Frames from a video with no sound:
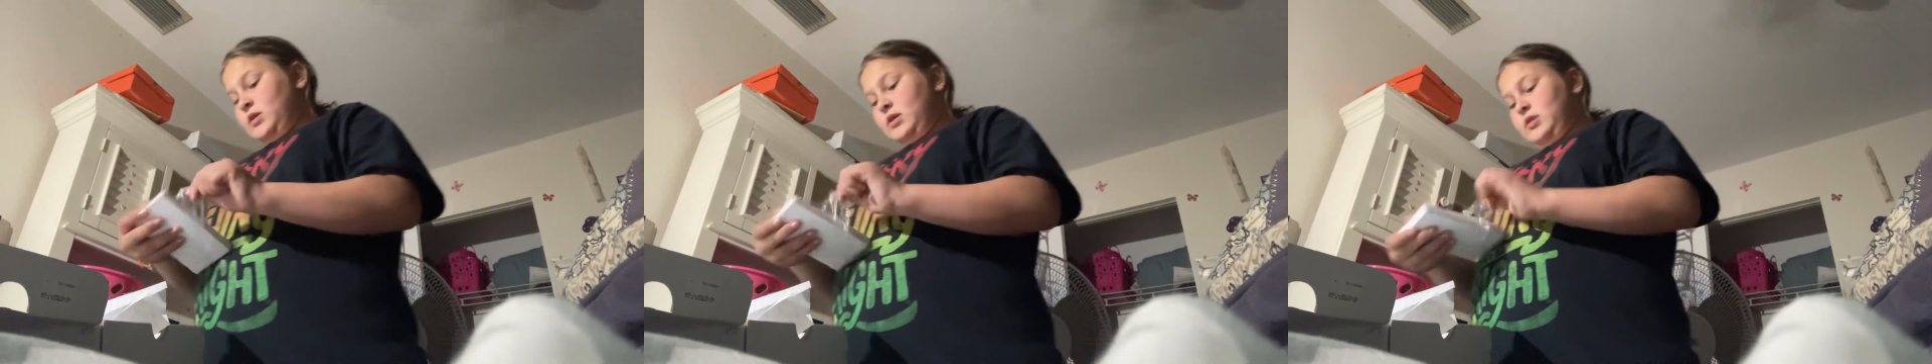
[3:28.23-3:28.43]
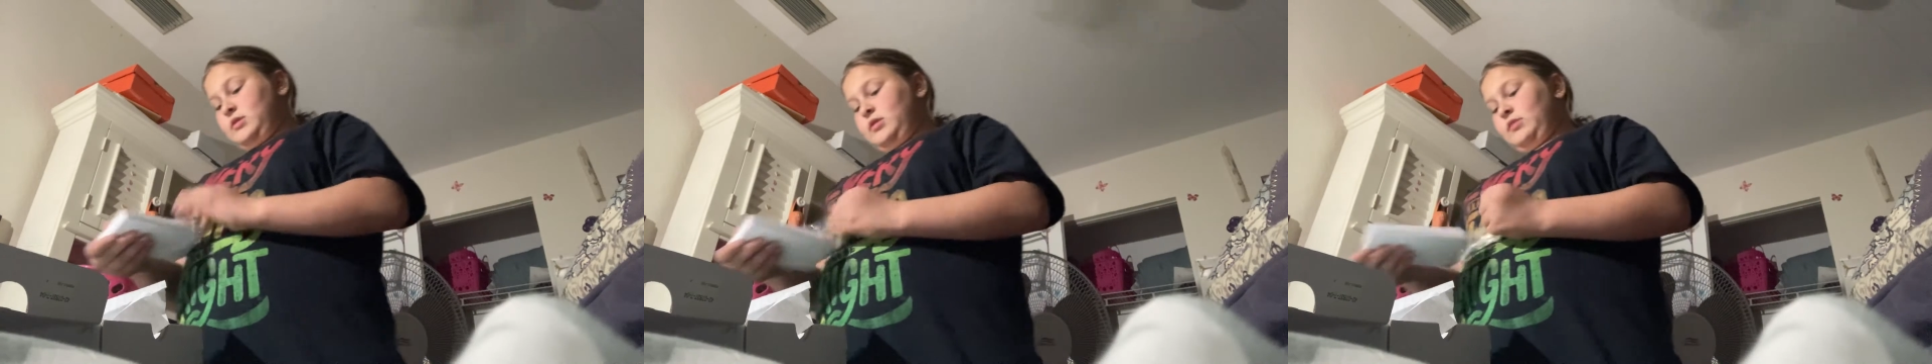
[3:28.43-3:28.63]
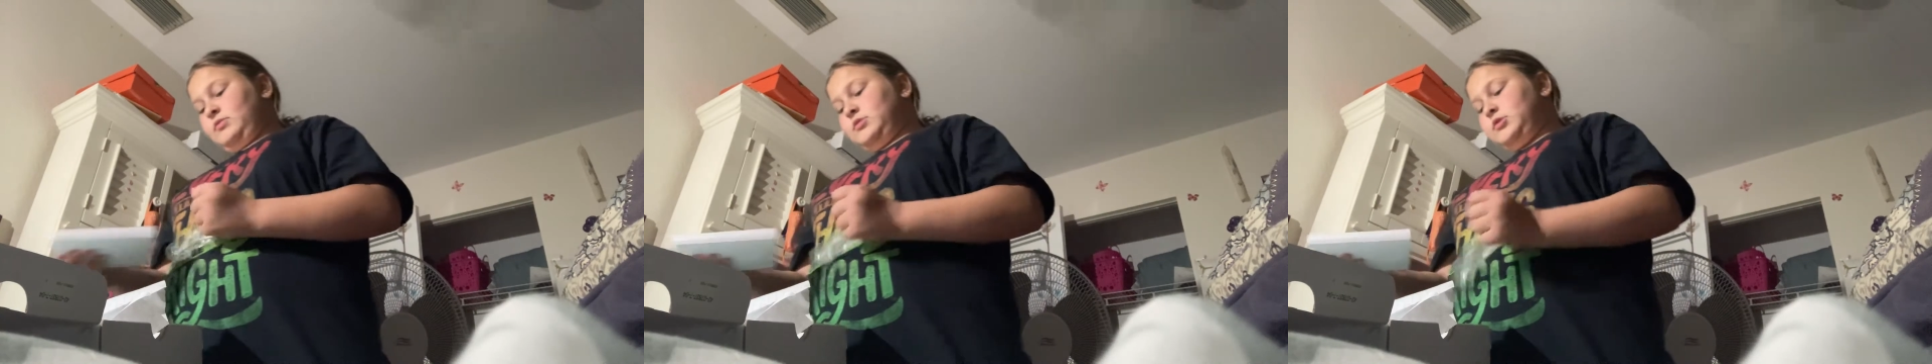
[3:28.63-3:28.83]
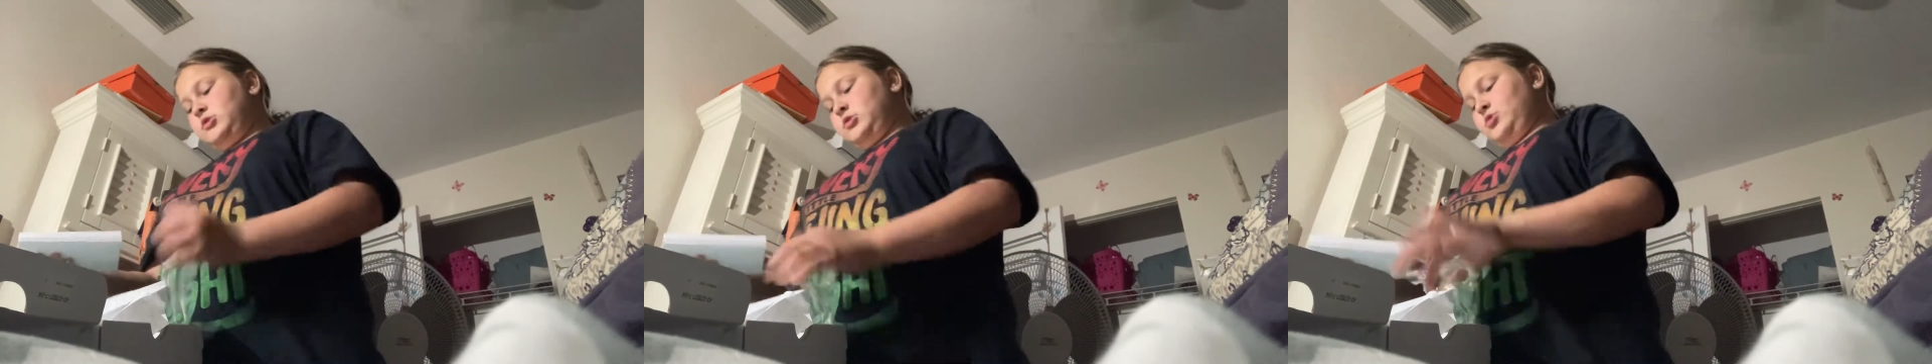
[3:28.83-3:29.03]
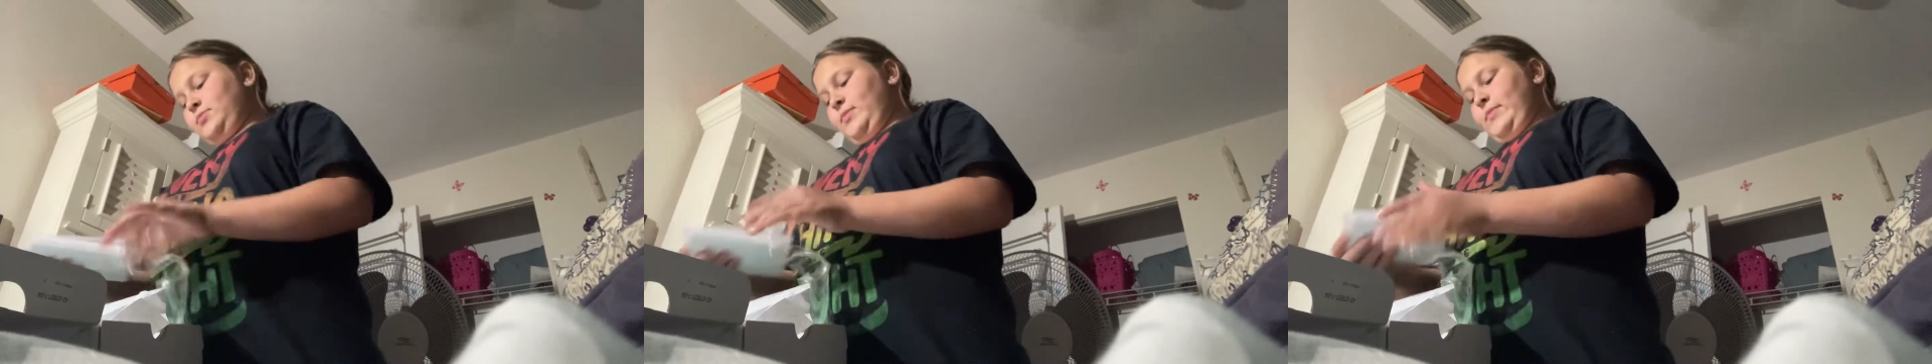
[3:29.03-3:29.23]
and that was super